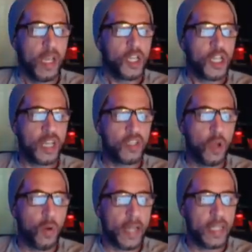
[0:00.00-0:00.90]
She has
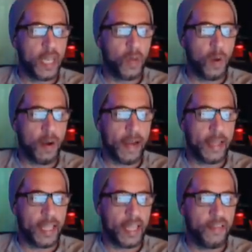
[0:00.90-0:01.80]
no idea where I
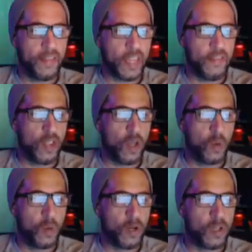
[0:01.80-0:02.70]
live, even though
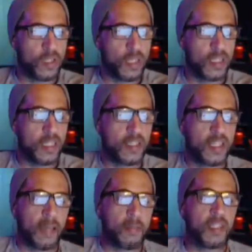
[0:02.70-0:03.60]
we are still in the
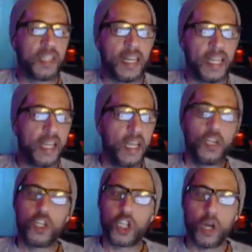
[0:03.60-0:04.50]
same city.
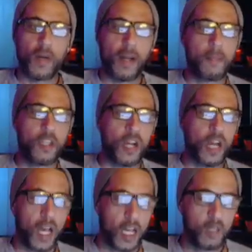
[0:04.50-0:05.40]
Showing up to your
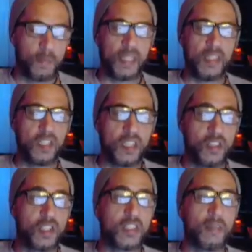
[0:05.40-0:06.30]
husband's,
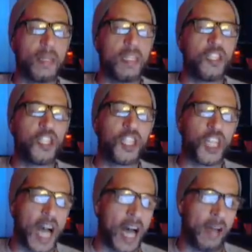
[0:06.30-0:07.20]
to, to somebody's
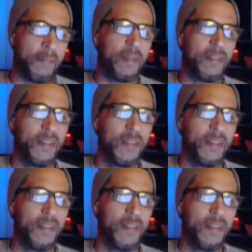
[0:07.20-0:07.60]
job,